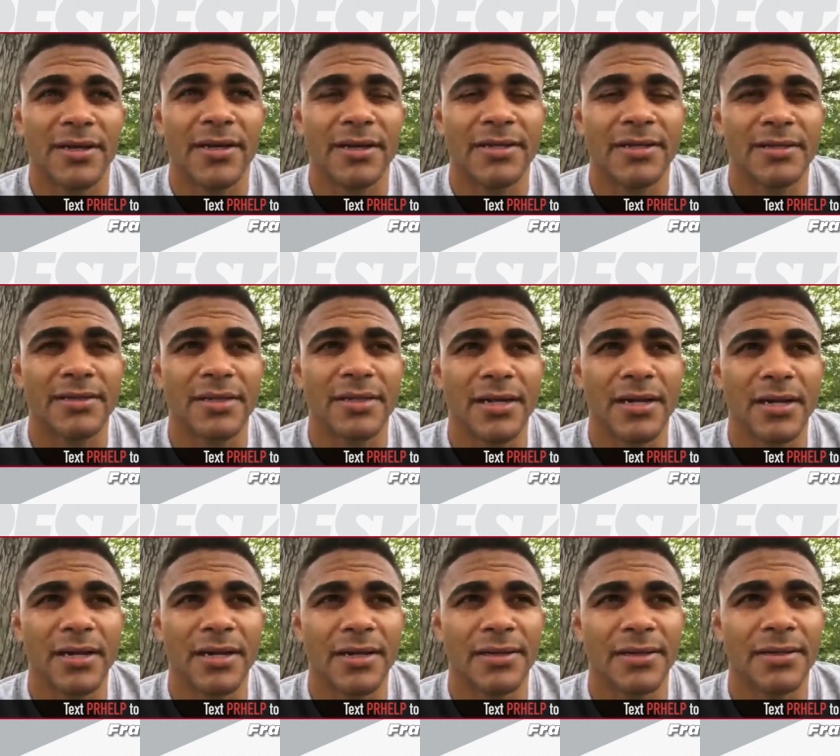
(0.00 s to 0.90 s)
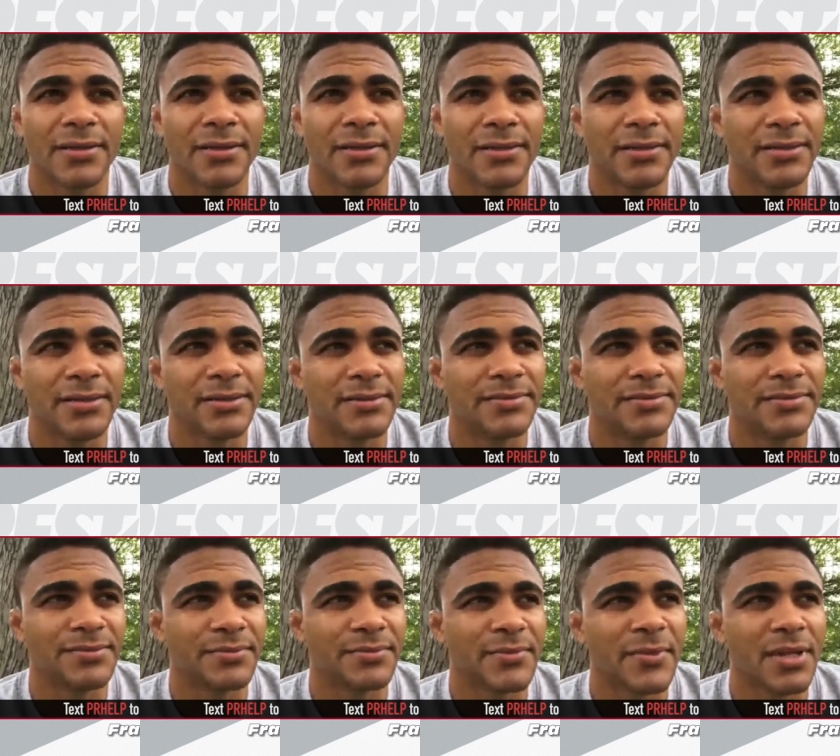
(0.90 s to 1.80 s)
It's uh,
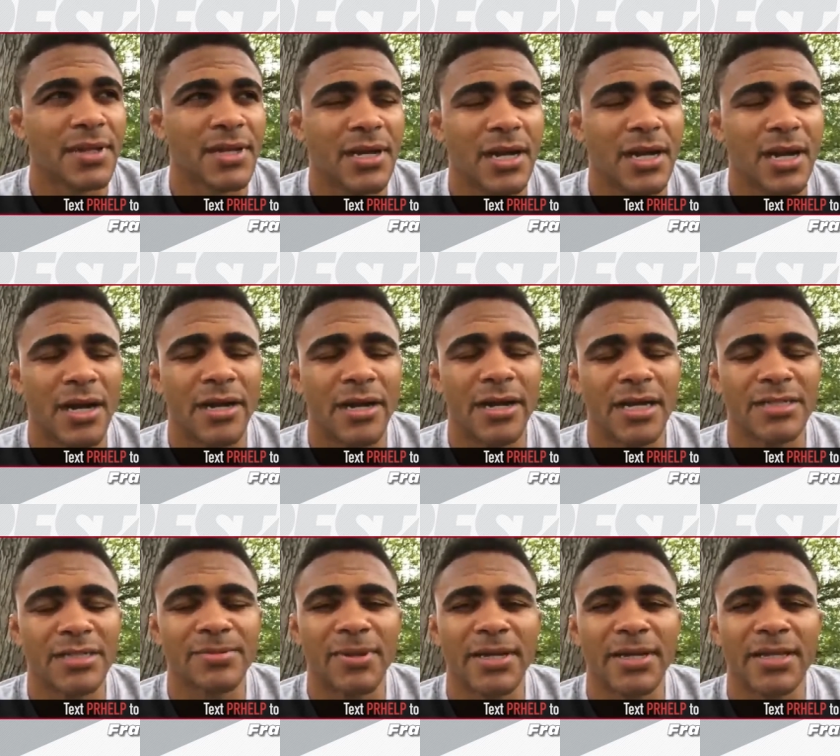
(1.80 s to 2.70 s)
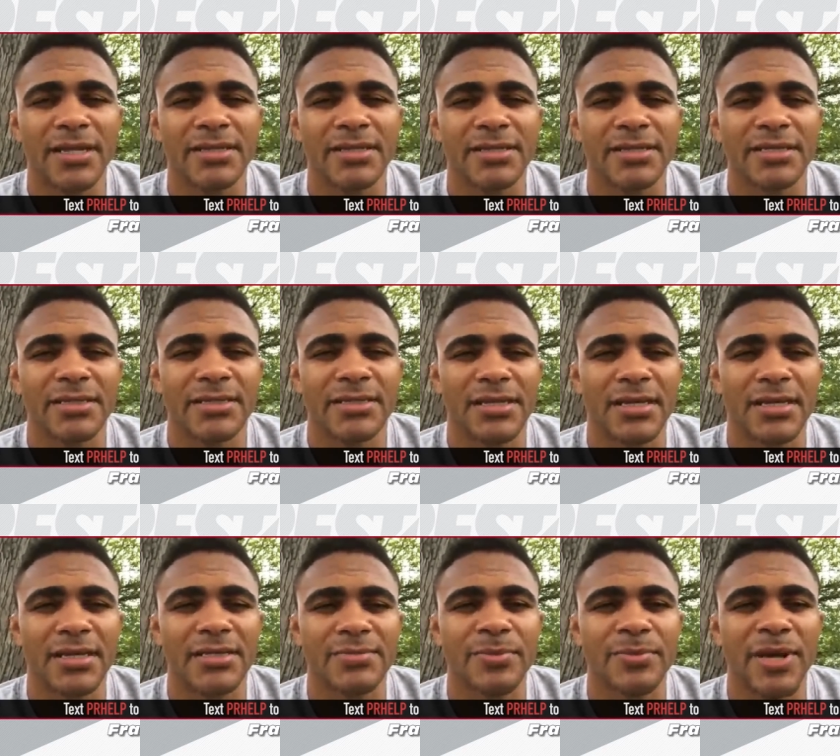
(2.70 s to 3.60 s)
how can I explain this? It's
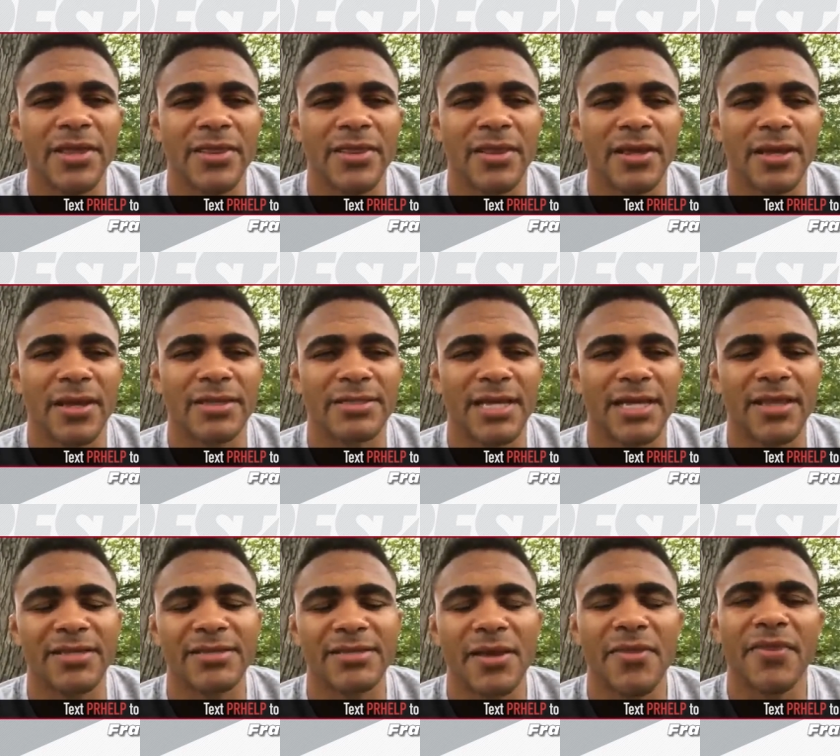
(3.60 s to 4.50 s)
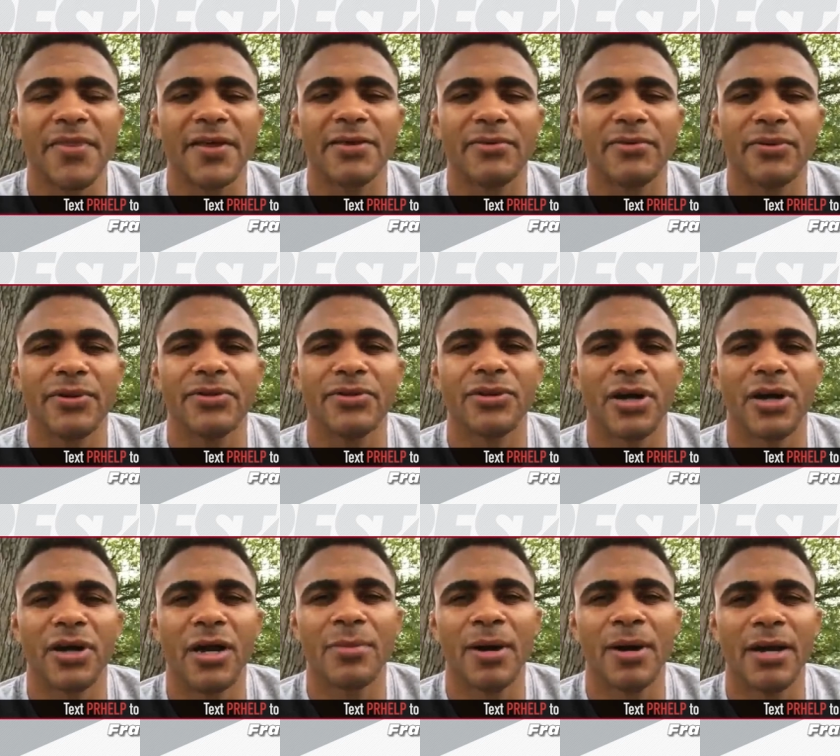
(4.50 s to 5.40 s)
it's been it's not the same thing when you talk
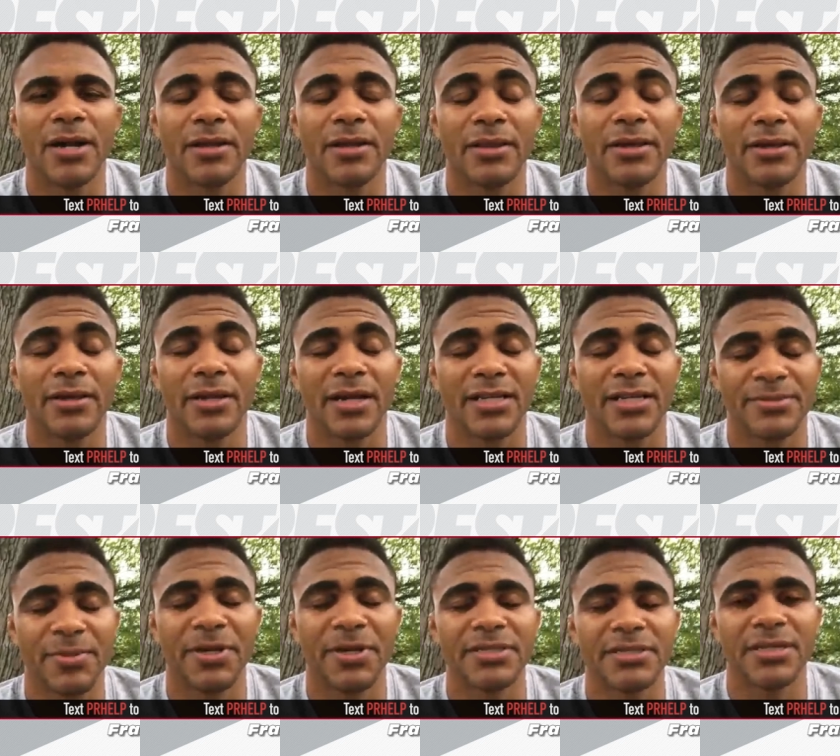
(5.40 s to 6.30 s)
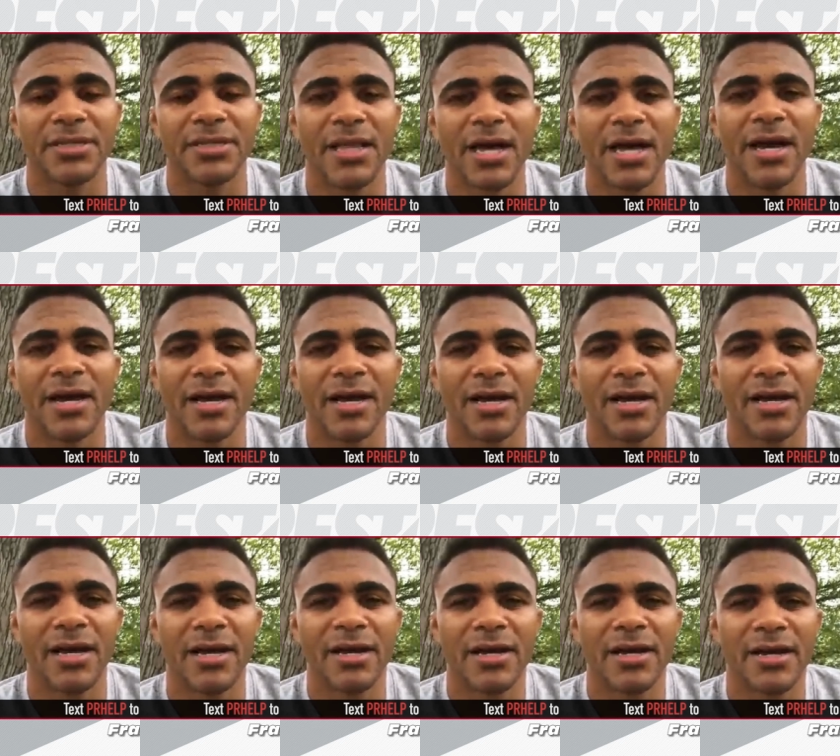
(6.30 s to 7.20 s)
about it and experiencing that.
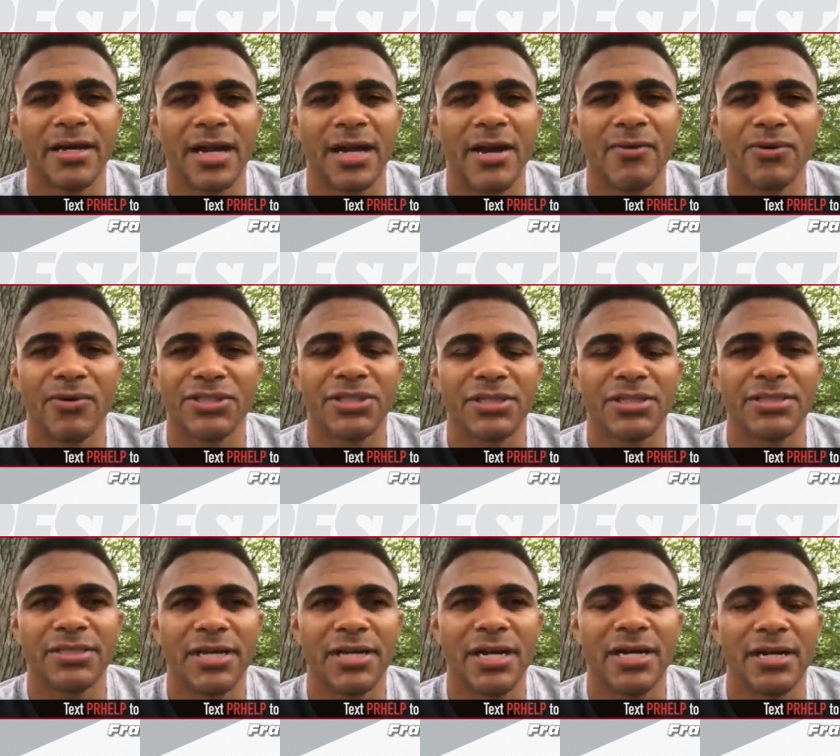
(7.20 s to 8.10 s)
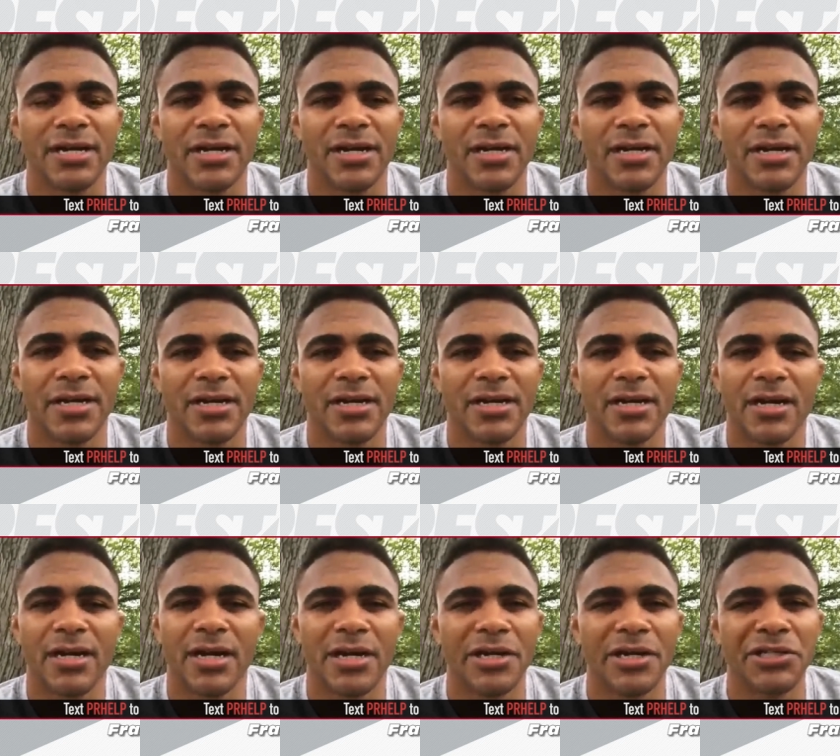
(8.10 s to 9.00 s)
And I was just there uh,
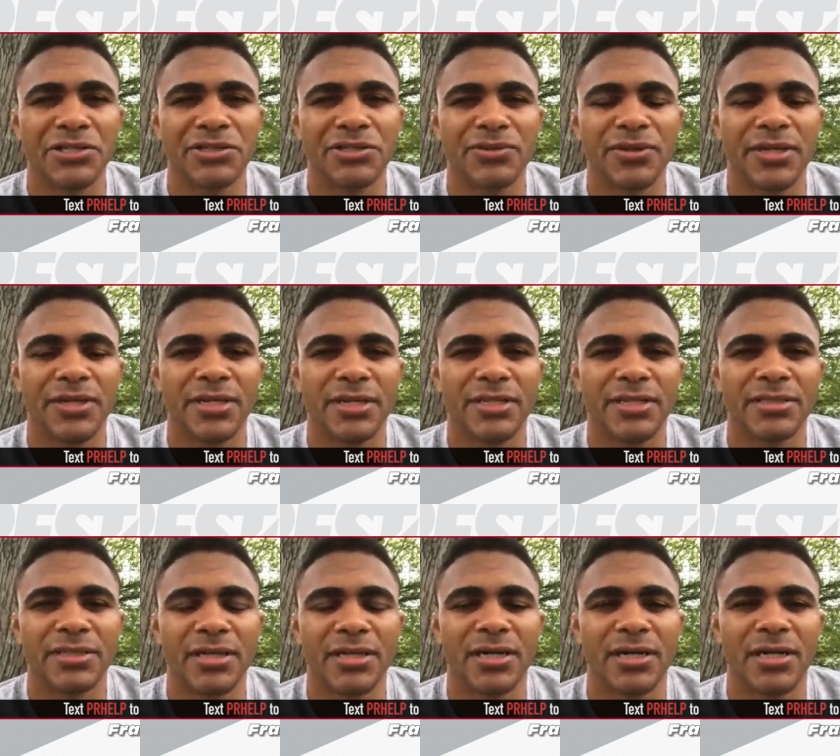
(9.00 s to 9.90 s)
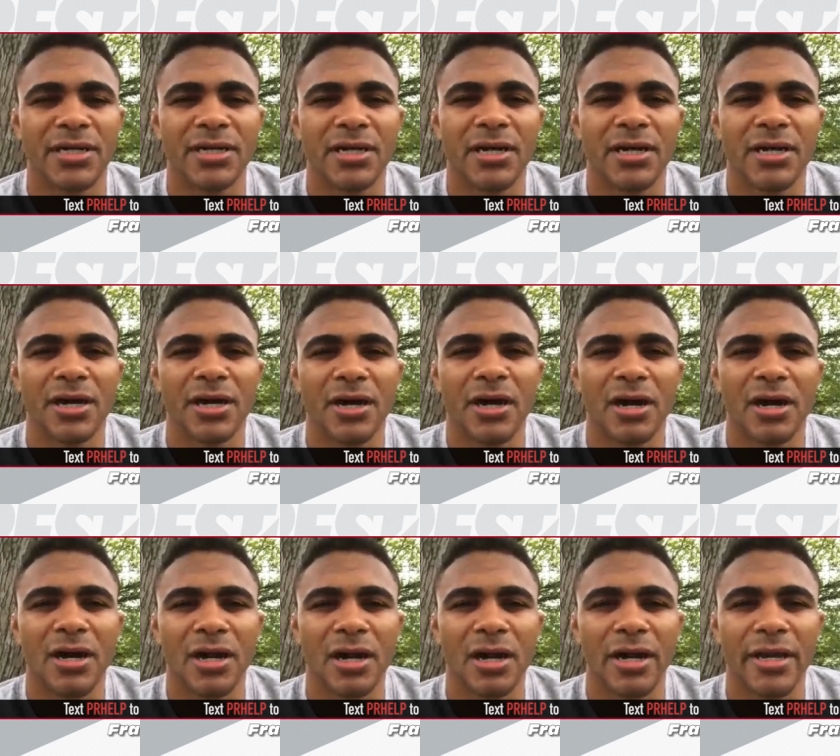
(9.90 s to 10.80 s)
cutting trees, uh,
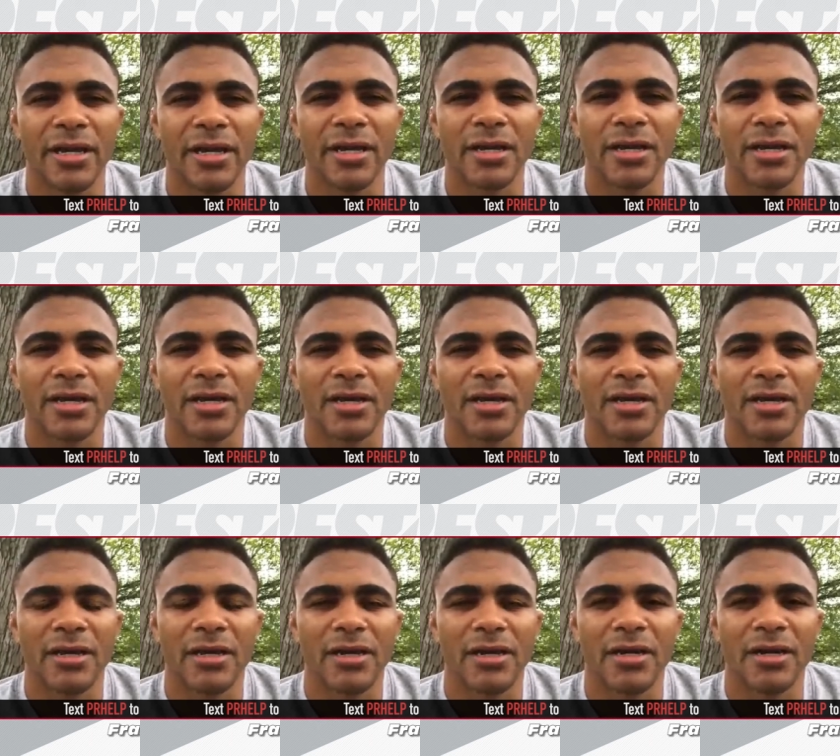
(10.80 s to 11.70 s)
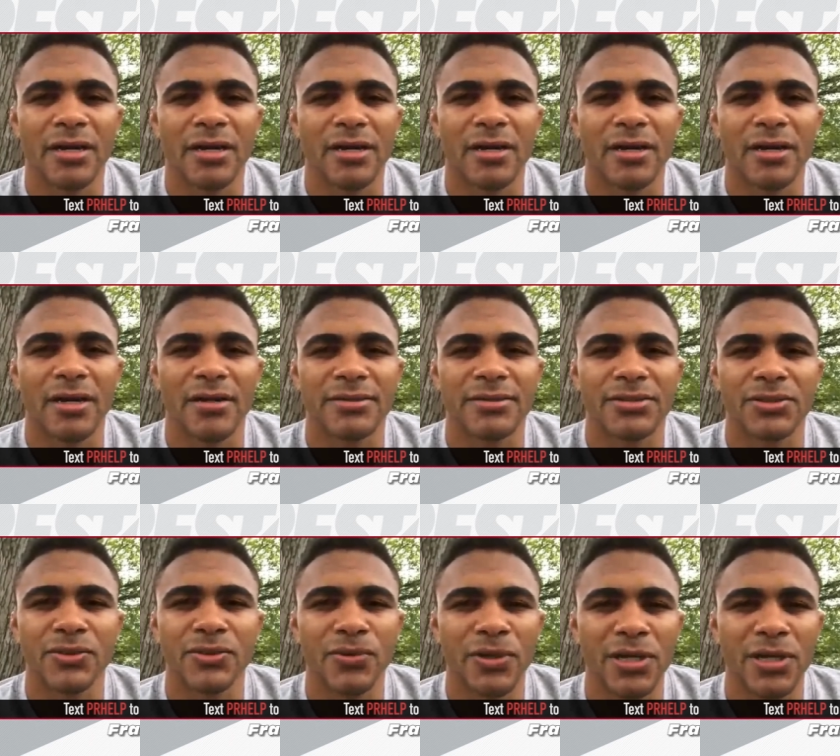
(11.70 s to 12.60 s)
unclogging uh,
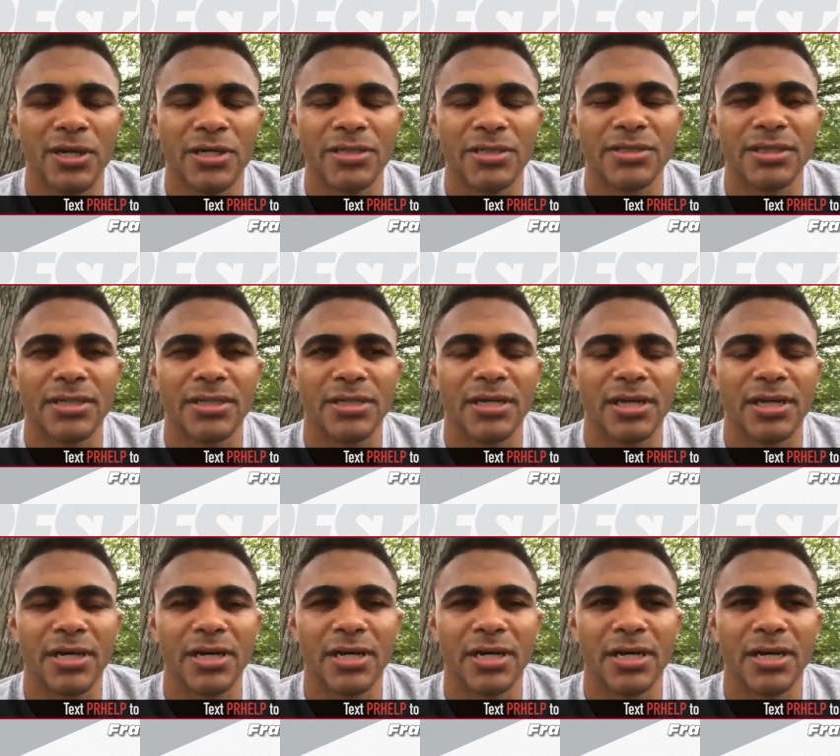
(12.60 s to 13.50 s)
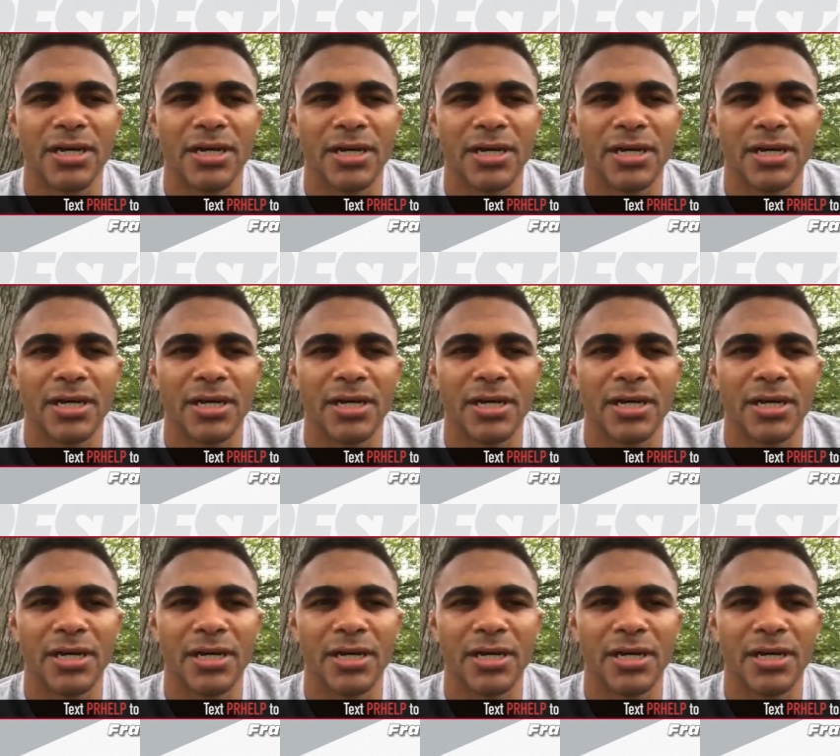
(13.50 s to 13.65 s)
sewers, and uh,